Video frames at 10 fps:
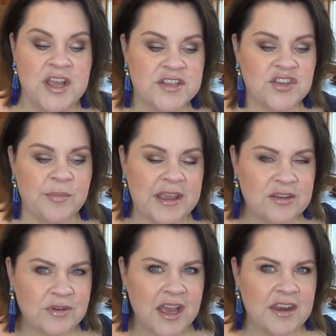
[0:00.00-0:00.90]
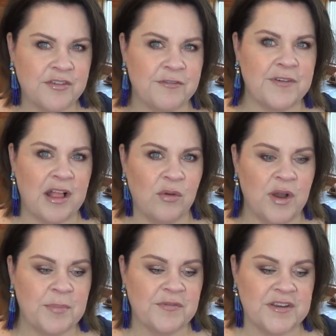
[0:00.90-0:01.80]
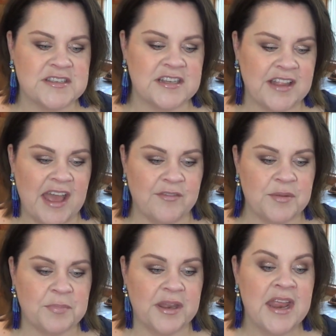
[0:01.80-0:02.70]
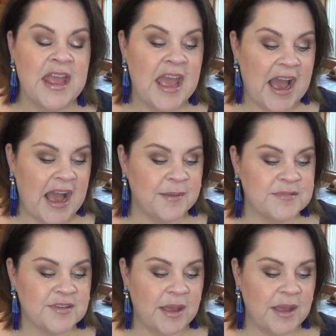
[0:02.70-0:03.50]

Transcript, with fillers: So I may do kind of a follow-up if I still have it, but I'm,